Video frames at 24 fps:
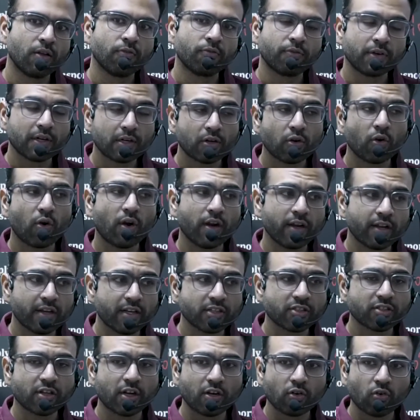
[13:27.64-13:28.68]
For
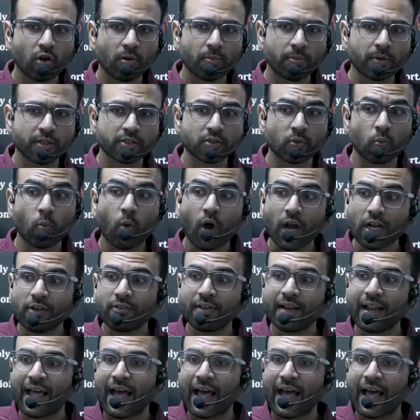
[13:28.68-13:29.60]
coordination and cooperation. What will